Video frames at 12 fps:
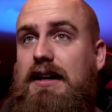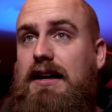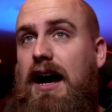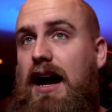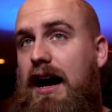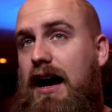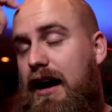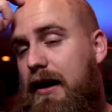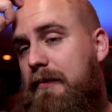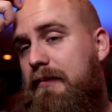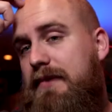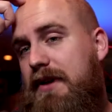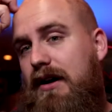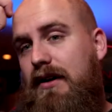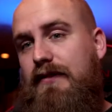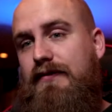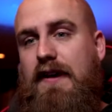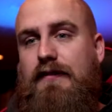um, you know
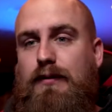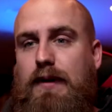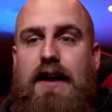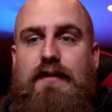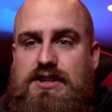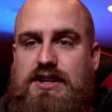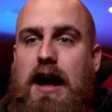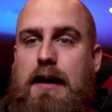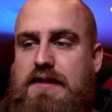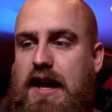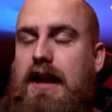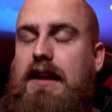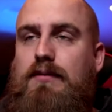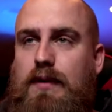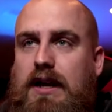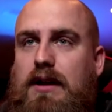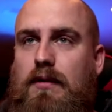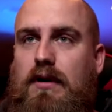if if we have a job that
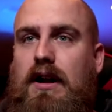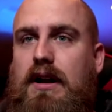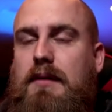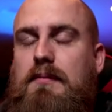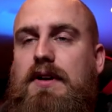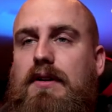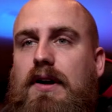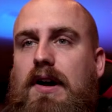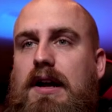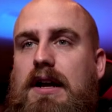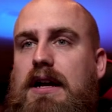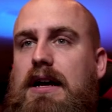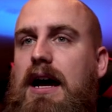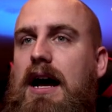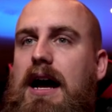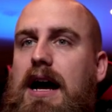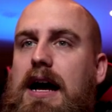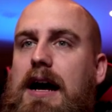we can work on a computer
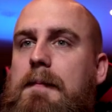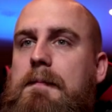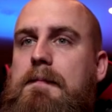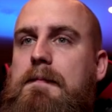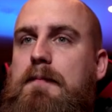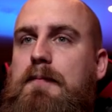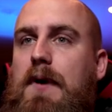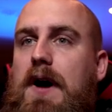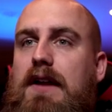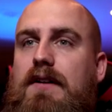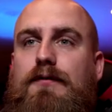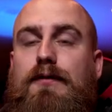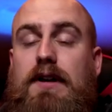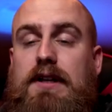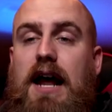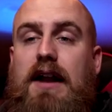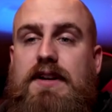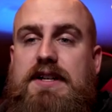um, but for a
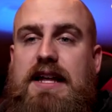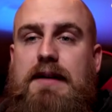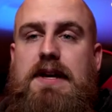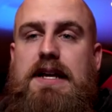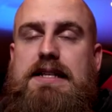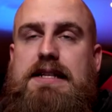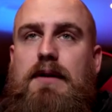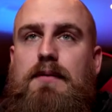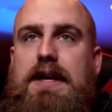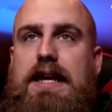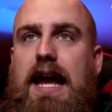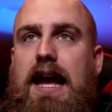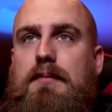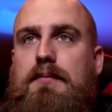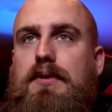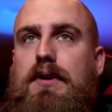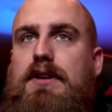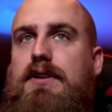lot of us that means that we can't
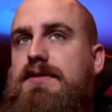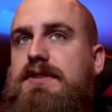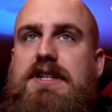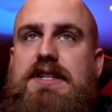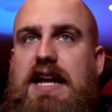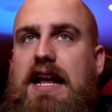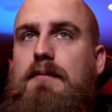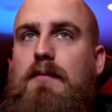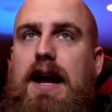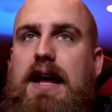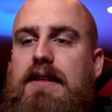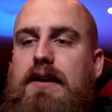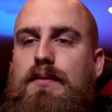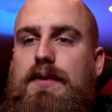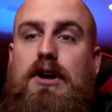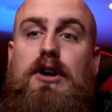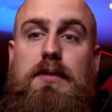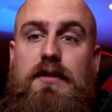produce the same way that we
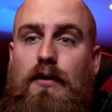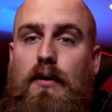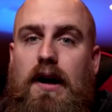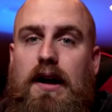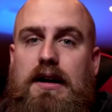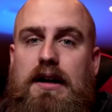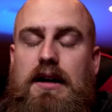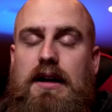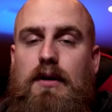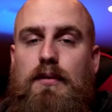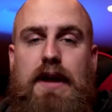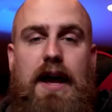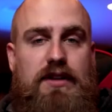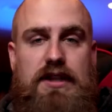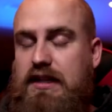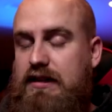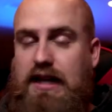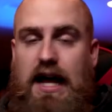could before we have a
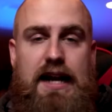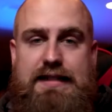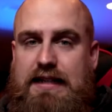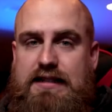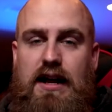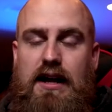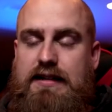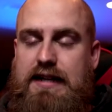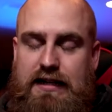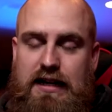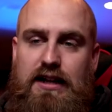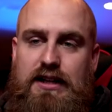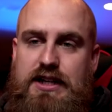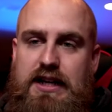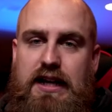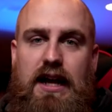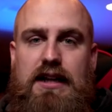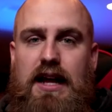lot of techno-
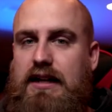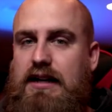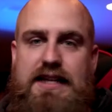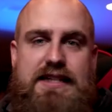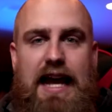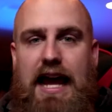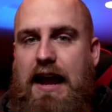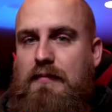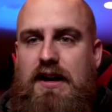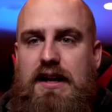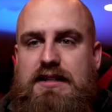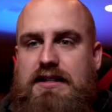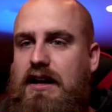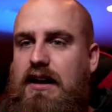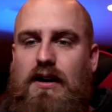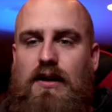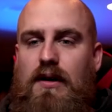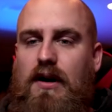technology, a lot of nice cameras, you
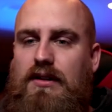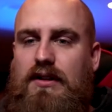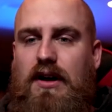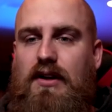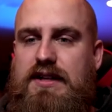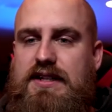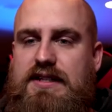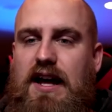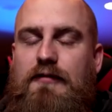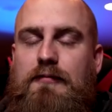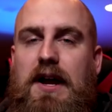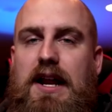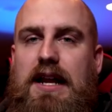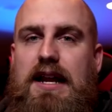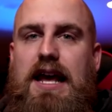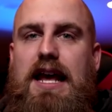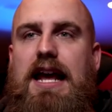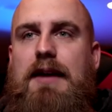know, all, all this stuff, but it,
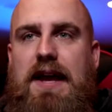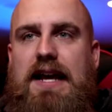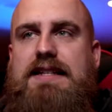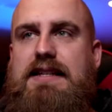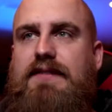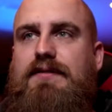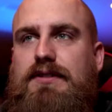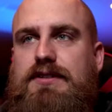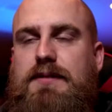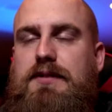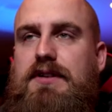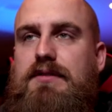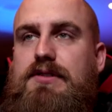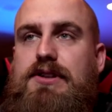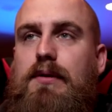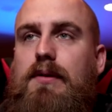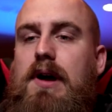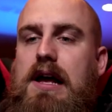it makes it difficult to produce.
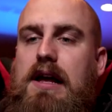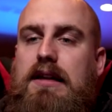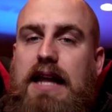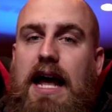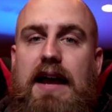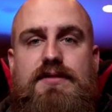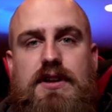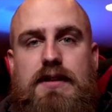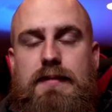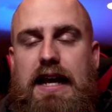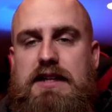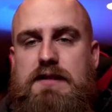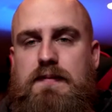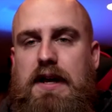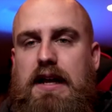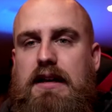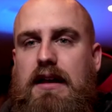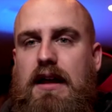So live streaming has
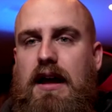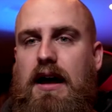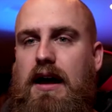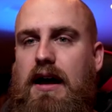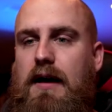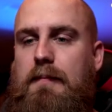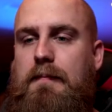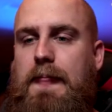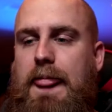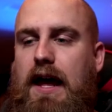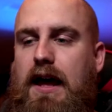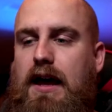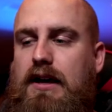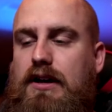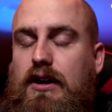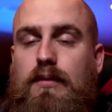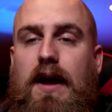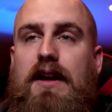been um, uh, a
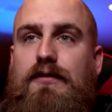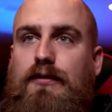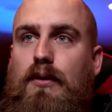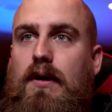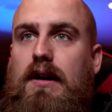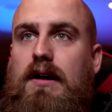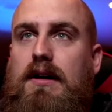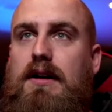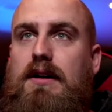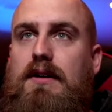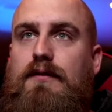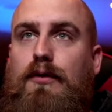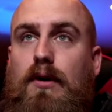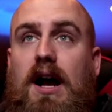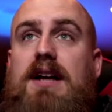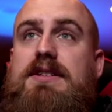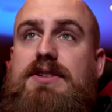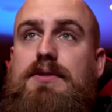good way for for
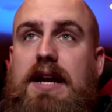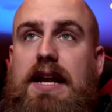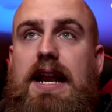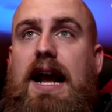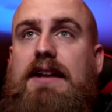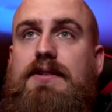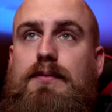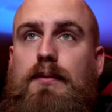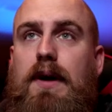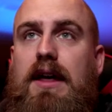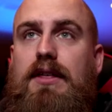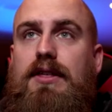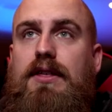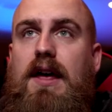us to connect with